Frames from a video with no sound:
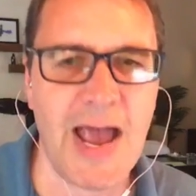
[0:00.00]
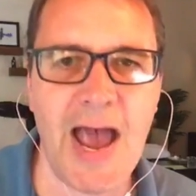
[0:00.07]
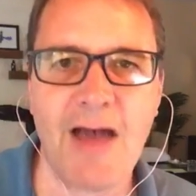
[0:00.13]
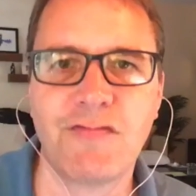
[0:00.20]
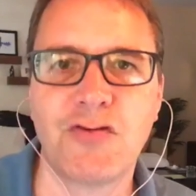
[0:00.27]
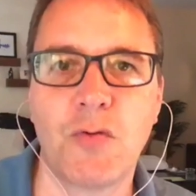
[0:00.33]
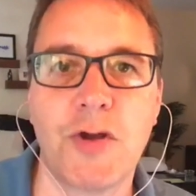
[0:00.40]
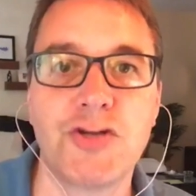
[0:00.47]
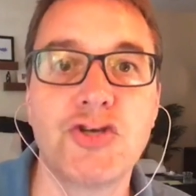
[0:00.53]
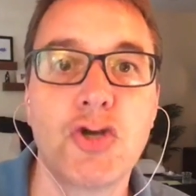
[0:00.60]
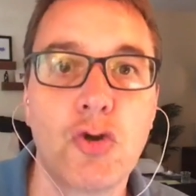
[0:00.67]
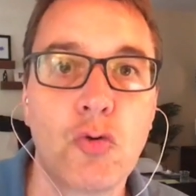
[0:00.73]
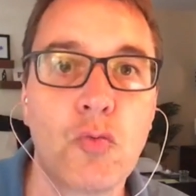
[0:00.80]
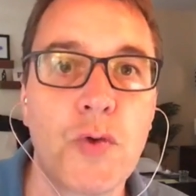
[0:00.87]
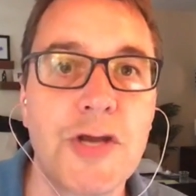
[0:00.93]
after which
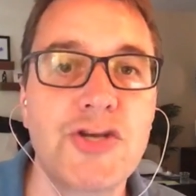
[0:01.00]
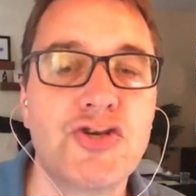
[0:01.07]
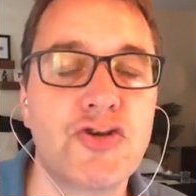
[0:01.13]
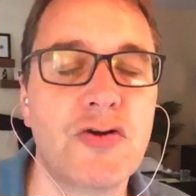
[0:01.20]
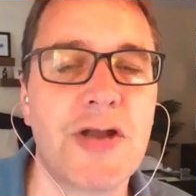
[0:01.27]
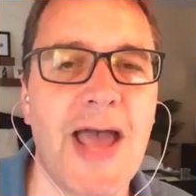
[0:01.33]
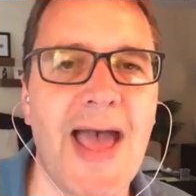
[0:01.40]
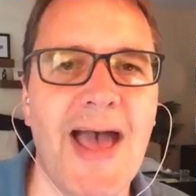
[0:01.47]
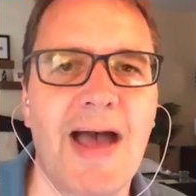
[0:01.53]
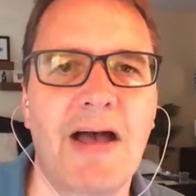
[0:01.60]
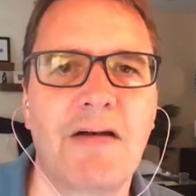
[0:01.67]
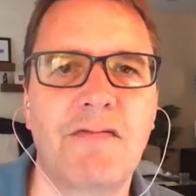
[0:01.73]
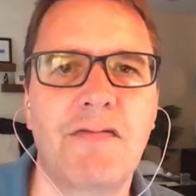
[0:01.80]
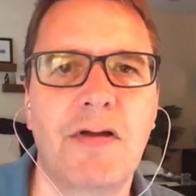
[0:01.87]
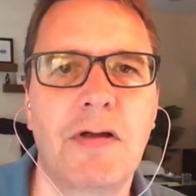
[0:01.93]
we should
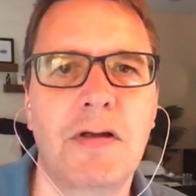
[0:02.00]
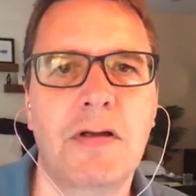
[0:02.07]
have